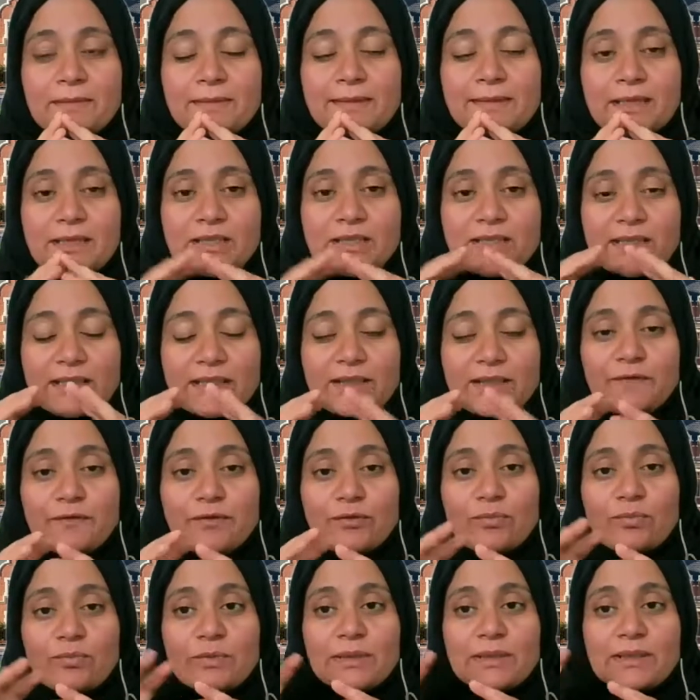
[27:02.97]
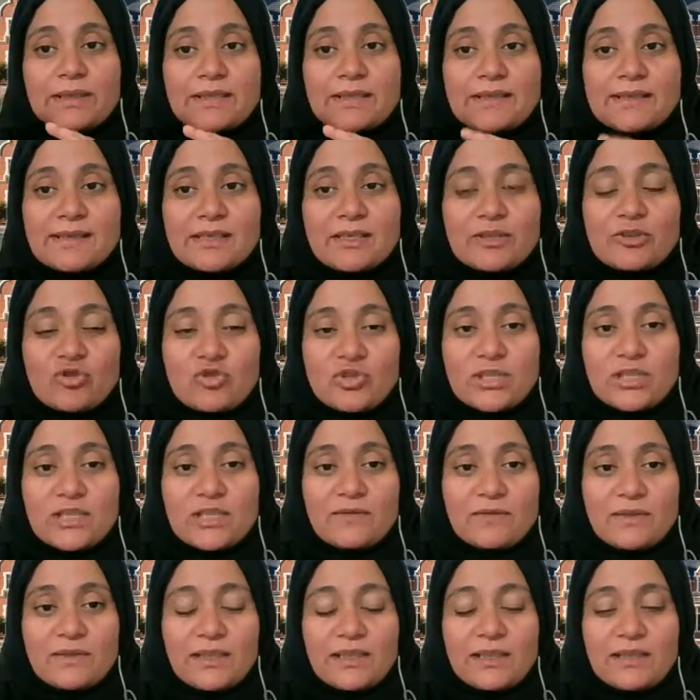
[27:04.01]
the deliverable is
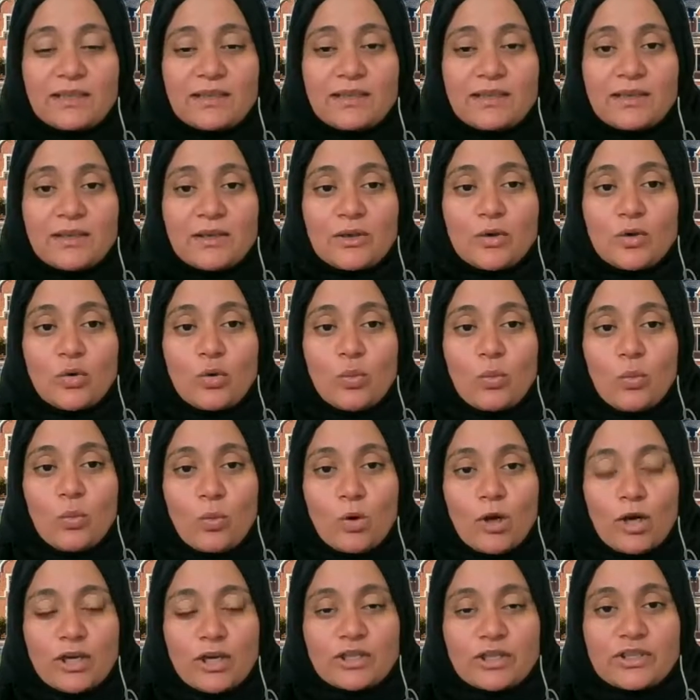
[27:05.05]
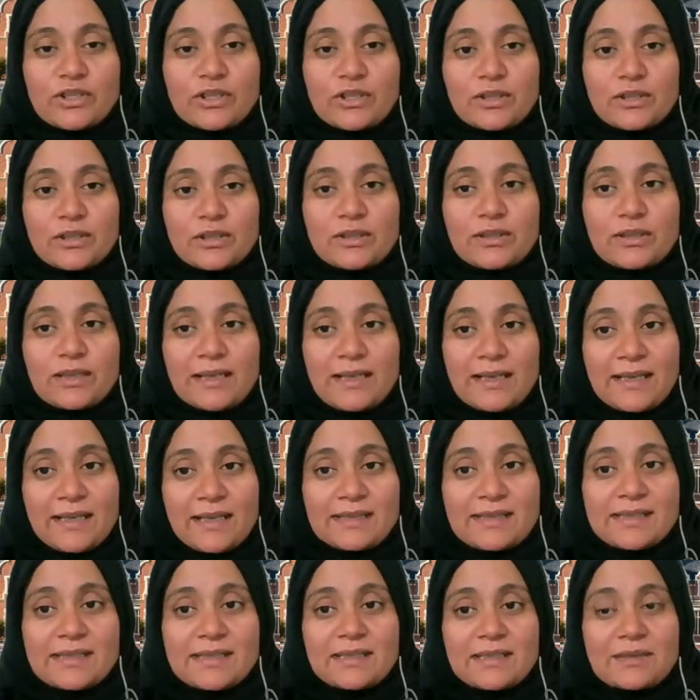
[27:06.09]
achieving what the
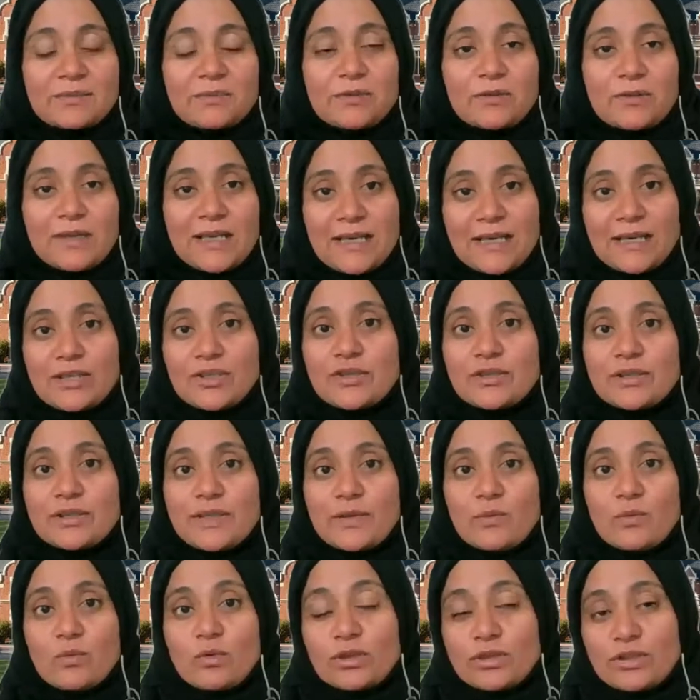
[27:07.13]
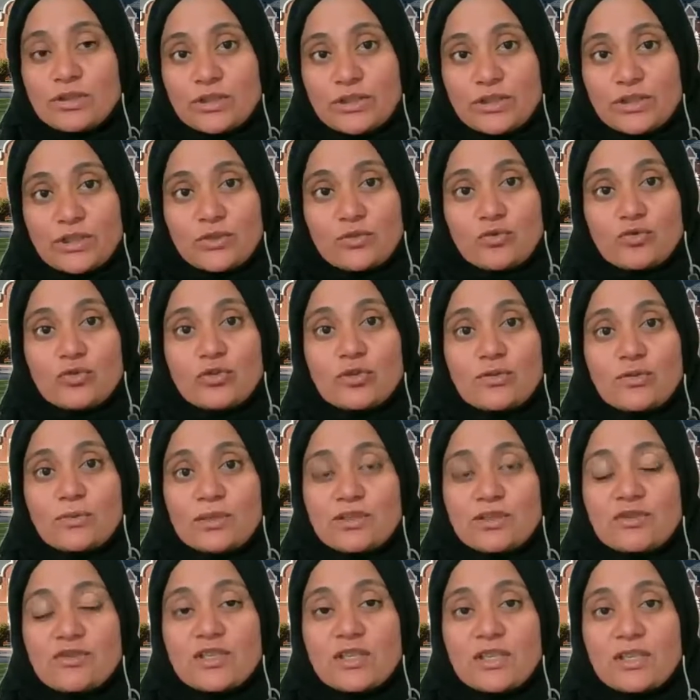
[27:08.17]
customer actually wanted you to
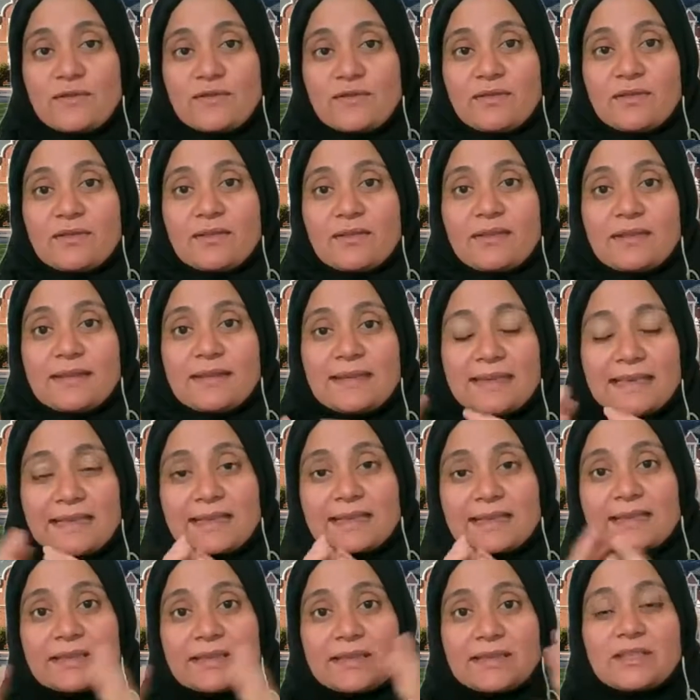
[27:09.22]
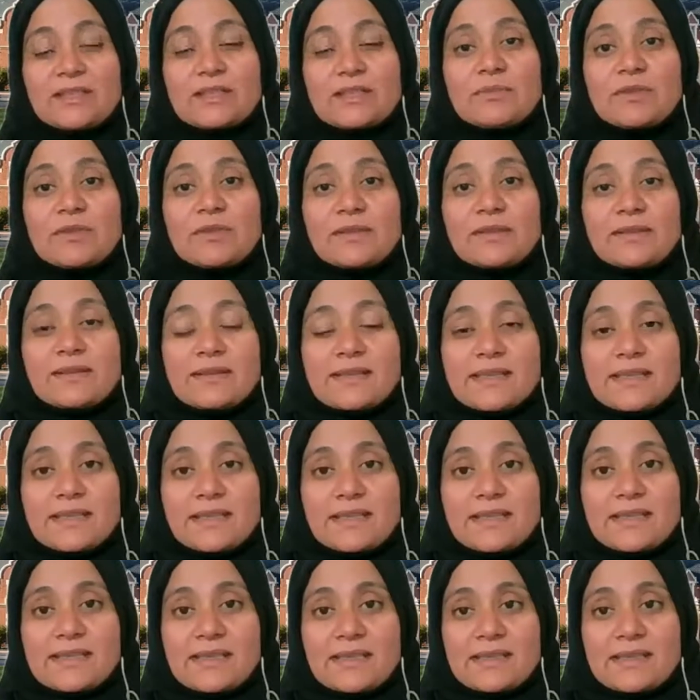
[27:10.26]
achieve. That'll determine the
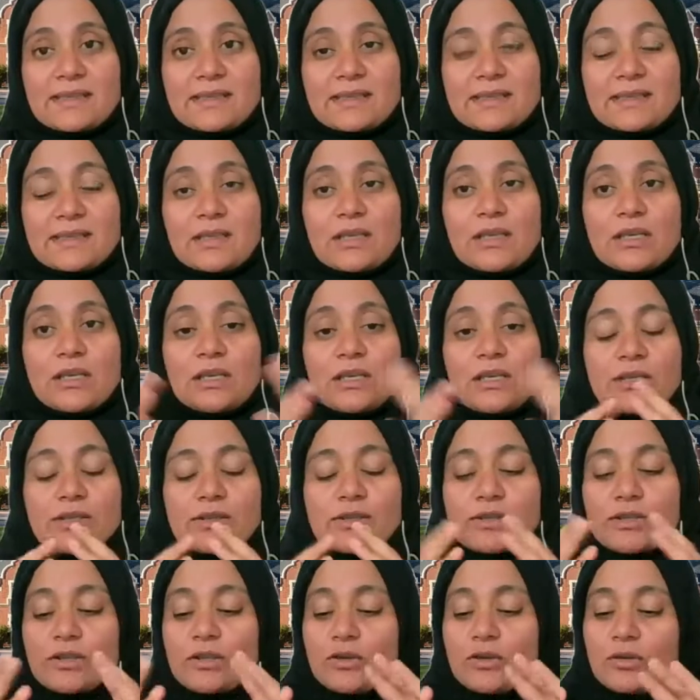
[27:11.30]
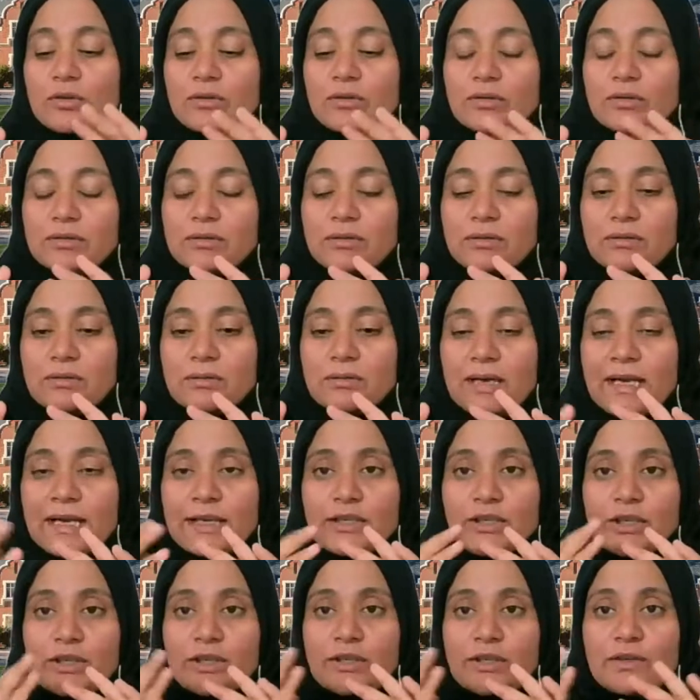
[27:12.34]
success. So I
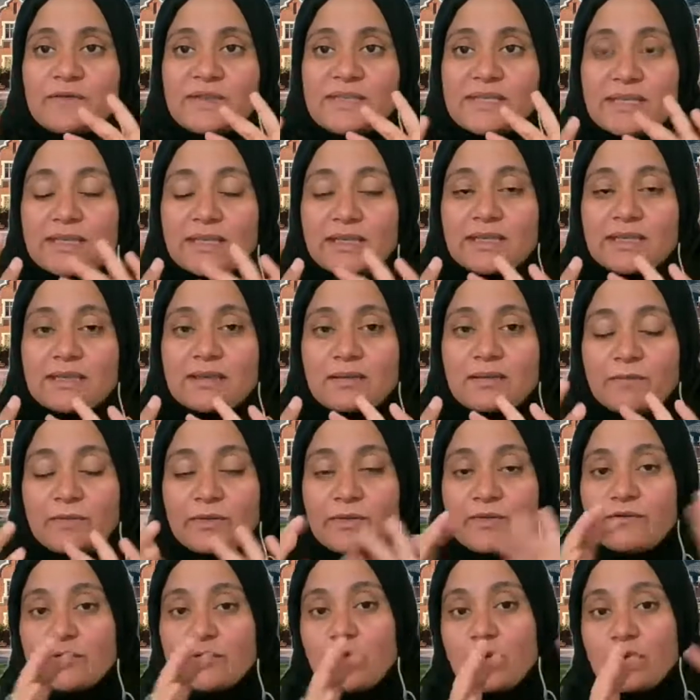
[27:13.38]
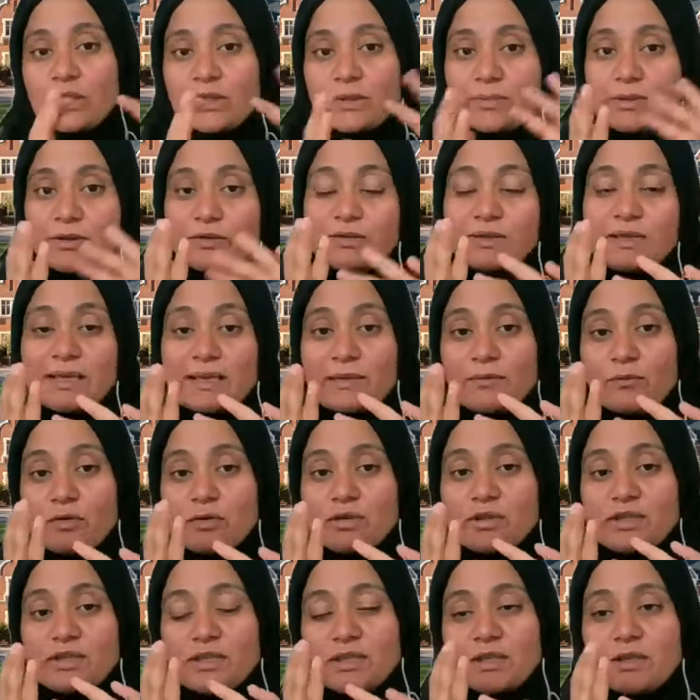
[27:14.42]
know you've said, we've talked about time,
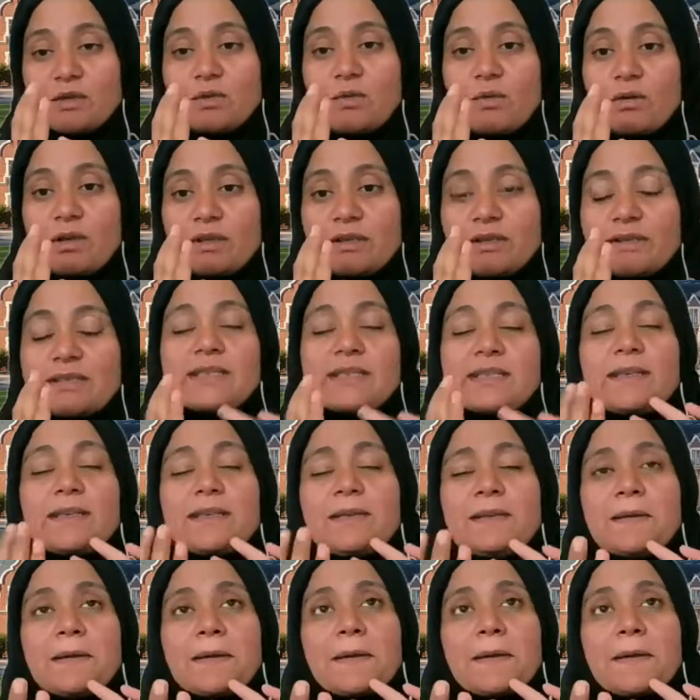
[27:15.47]
cost, and quality,